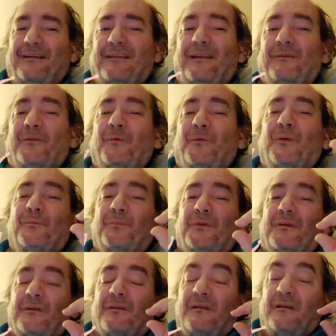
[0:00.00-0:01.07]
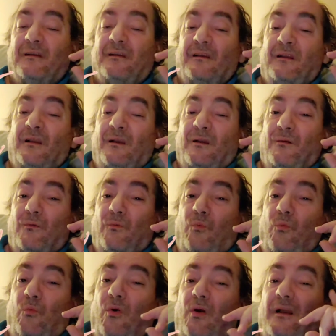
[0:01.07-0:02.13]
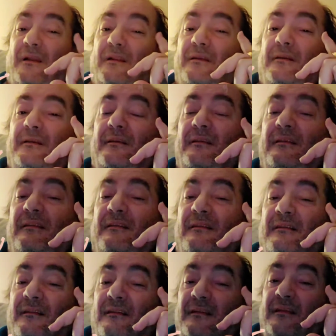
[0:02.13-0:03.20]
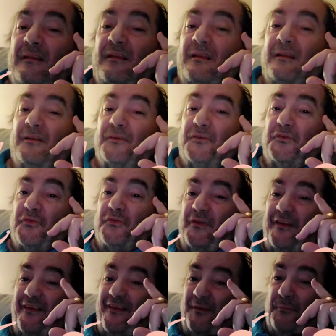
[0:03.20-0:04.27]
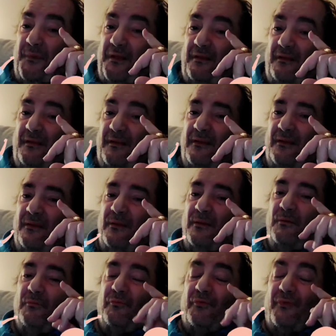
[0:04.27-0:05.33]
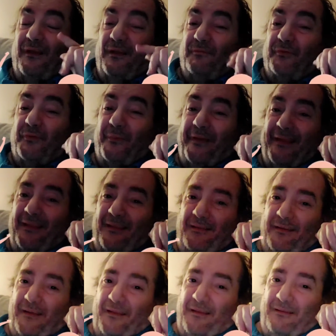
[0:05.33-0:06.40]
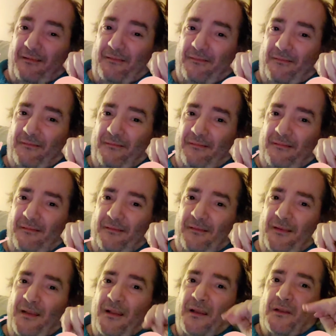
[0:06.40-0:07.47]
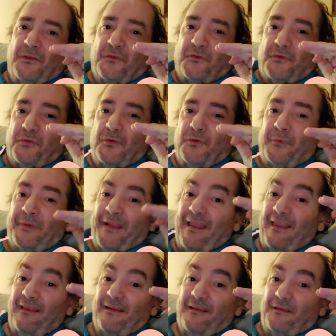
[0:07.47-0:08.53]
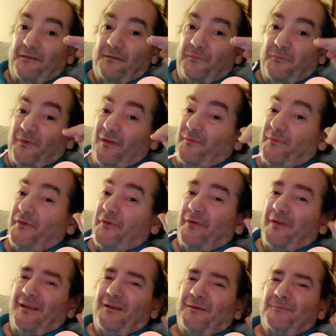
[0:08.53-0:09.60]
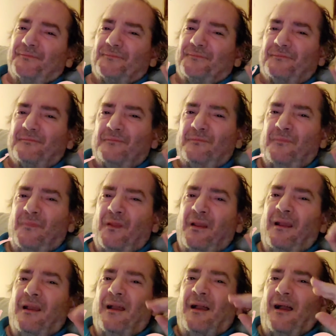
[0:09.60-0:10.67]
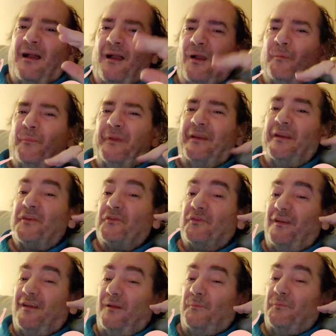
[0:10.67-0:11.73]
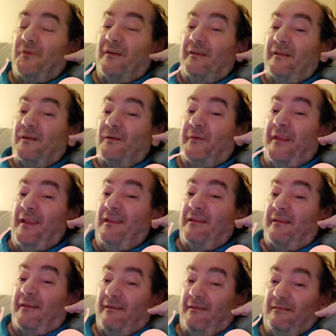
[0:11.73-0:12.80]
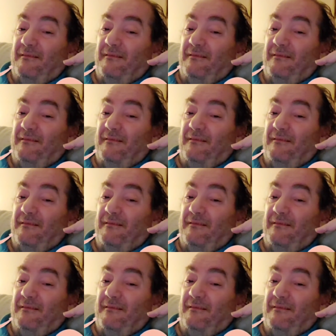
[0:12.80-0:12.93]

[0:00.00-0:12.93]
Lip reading: Now remember, one dream for every reality. Two realities for every dream. How many dreams are in a reality?